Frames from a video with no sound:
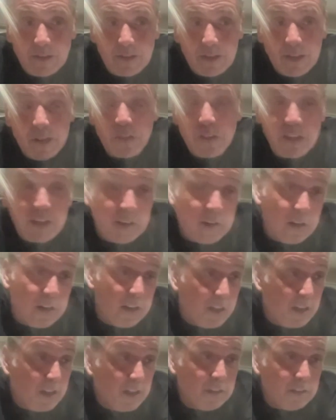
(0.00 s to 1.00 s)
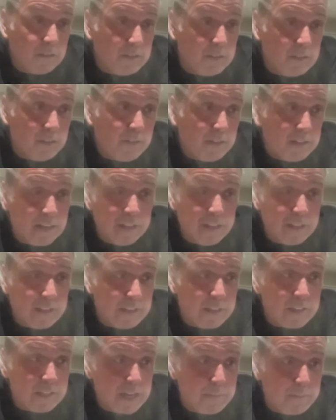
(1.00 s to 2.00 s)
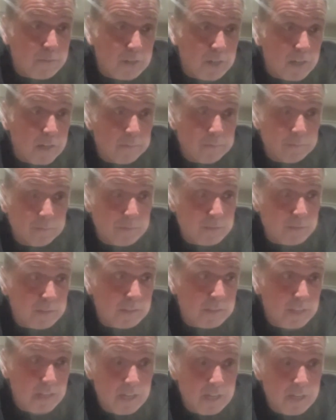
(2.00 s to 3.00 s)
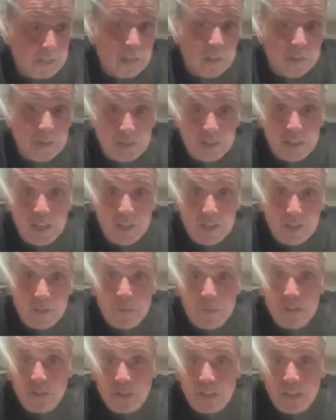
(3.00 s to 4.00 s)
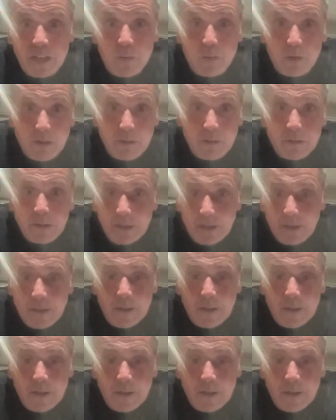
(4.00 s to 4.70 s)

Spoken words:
well, I think Carlisle have had it at the same time, start of the season, mentioned League One.